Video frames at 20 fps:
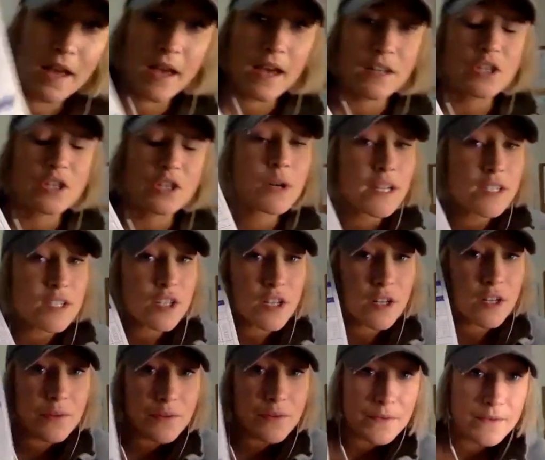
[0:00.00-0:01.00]
And you guys are
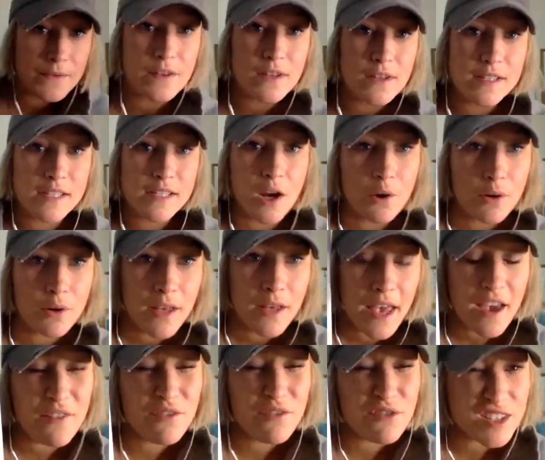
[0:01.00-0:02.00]
going to fill this out
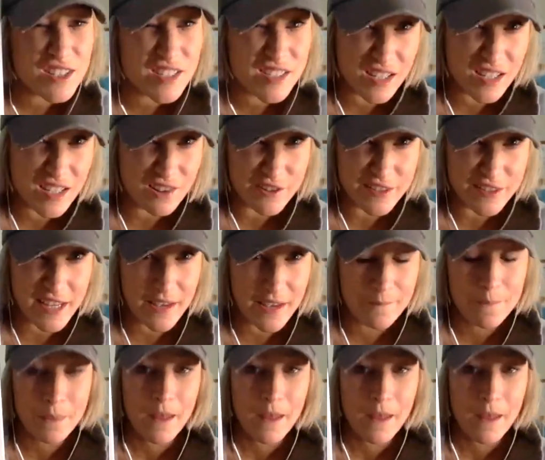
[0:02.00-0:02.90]
every single day.